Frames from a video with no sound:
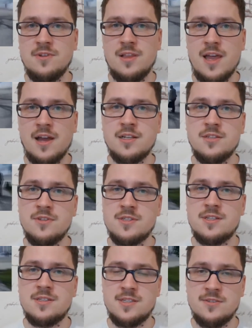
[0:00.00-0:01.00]
activists
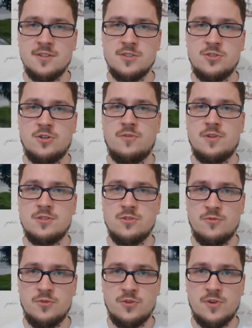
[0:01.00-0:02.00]
and civil servants of
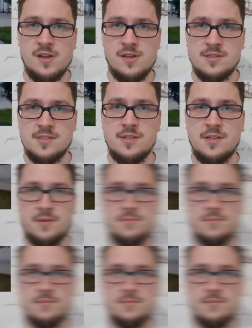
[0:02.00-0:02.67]
Ukrainian city.